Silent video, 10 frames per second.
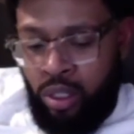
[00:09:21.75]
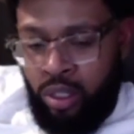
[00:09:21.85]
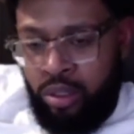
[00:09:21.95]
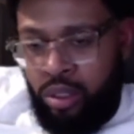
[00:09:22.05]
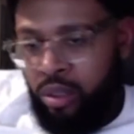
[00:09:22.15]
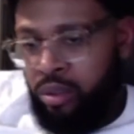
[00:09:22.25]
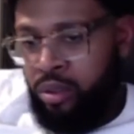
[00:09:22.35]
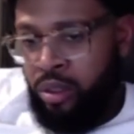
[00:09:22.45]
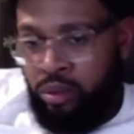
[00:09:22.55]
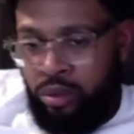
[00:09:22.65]
So,
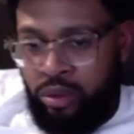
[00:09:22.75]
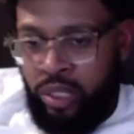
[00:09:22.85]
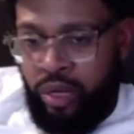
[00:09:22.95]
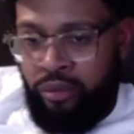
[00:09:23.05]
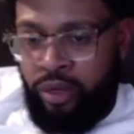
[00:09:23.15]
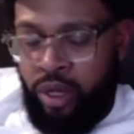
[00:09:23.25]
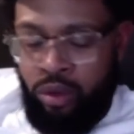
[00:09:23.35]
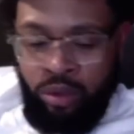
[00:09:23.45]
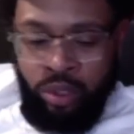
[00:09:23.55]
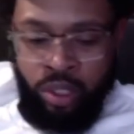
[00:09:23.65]
you never know.
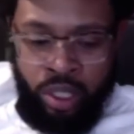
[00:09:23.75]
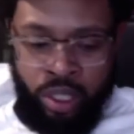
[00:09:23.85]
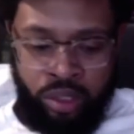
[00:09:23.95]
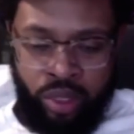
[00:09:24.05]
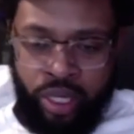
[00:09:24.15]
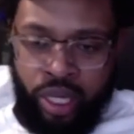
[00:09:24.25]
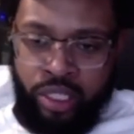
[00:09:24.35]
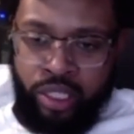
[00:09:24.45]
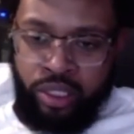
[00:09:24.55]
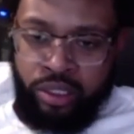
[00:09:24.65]
That's why you can't
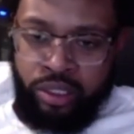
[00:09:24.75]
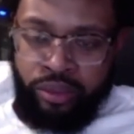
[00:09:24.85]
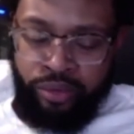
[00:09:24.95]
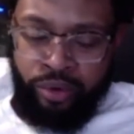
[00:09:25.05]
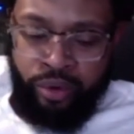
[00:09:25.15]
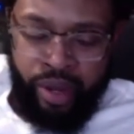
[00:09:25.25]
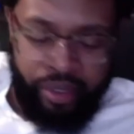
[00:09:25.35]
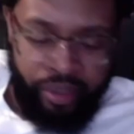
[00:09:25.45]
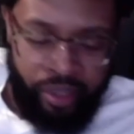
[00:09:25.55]
take this shit for granted.